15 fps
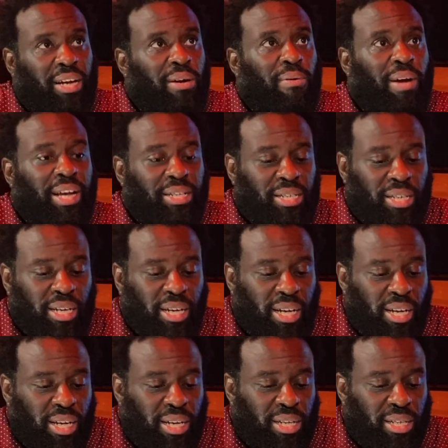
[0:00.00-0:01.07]
crazy.
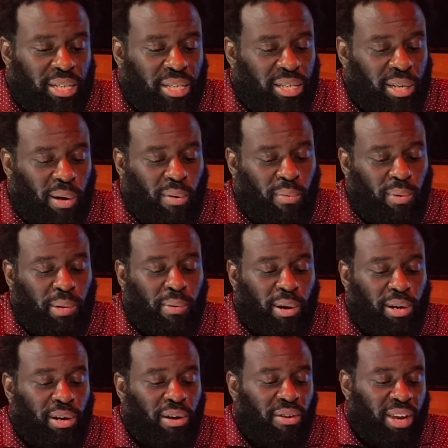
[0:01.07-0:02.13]
So we
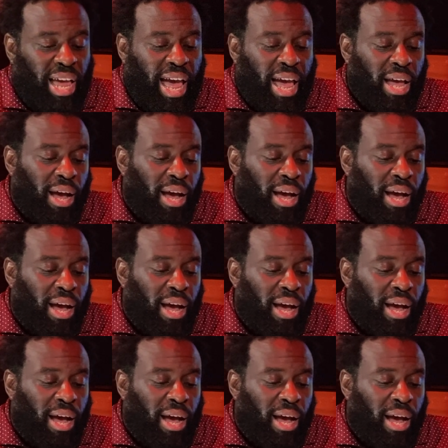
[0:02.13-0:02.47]
working on that.